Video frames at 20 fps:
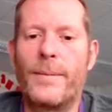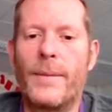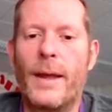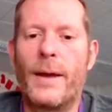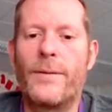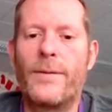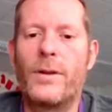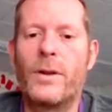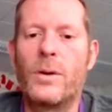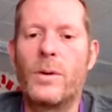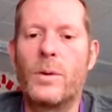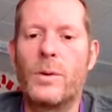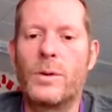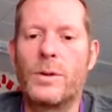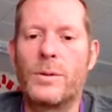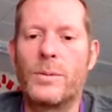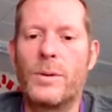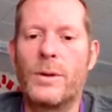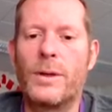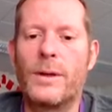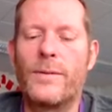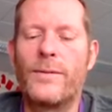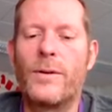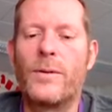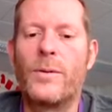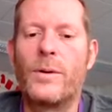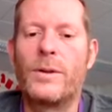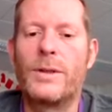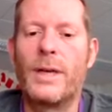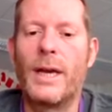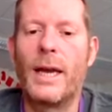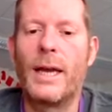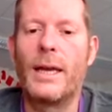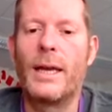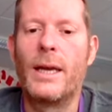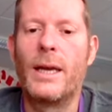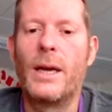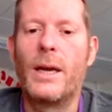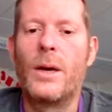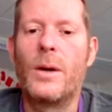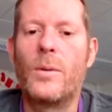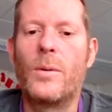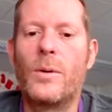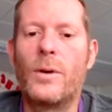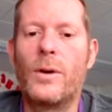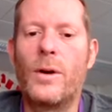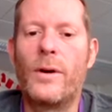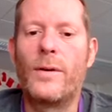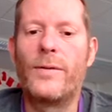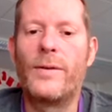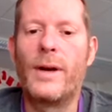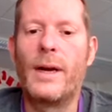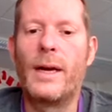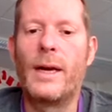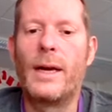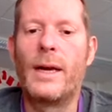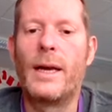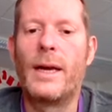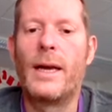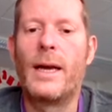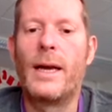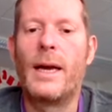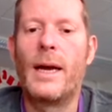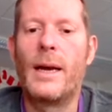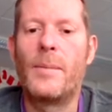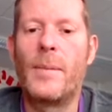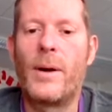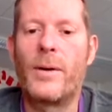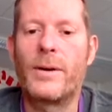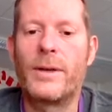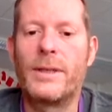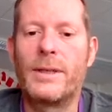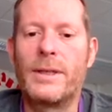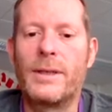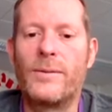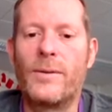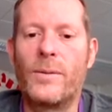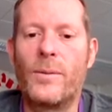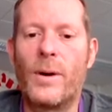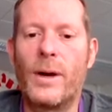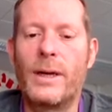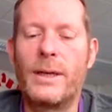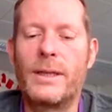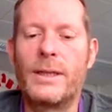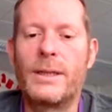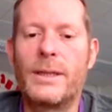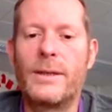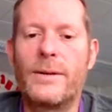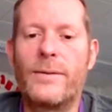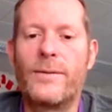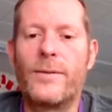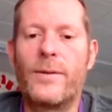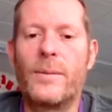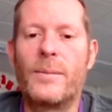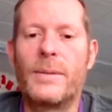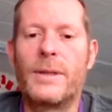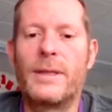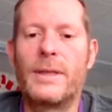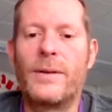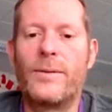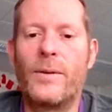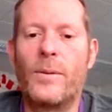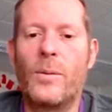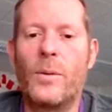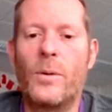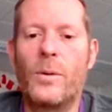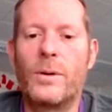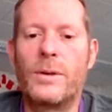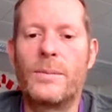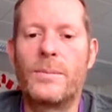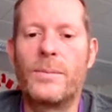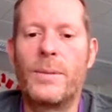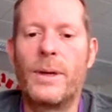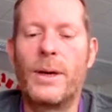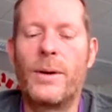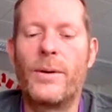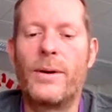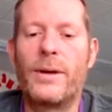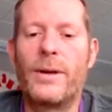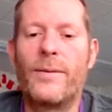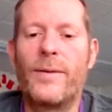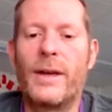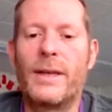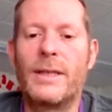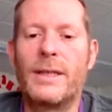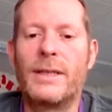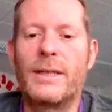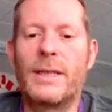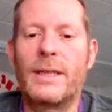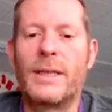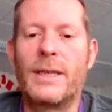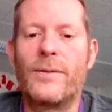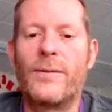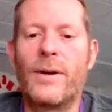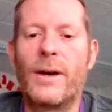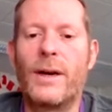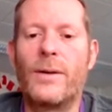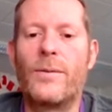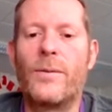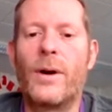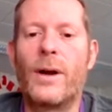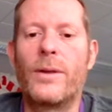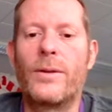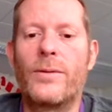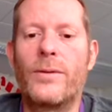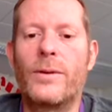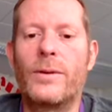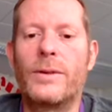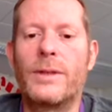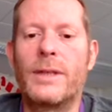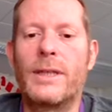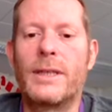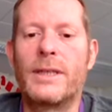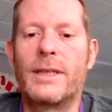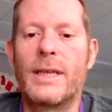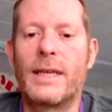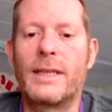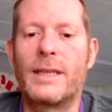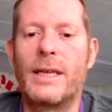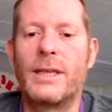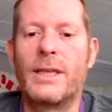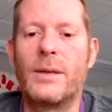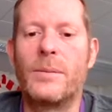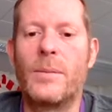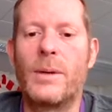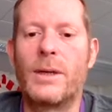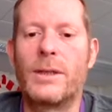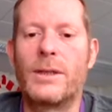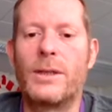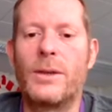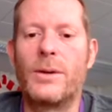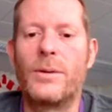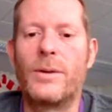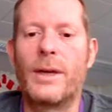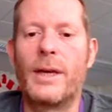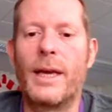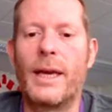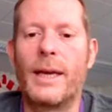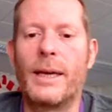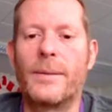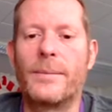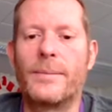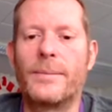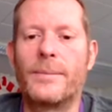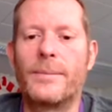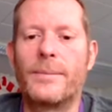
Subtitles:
Now for the coursework, for Route A, we offer American civil rights from the Civil War period of 1865 right through to the assassination of Martin Luther King.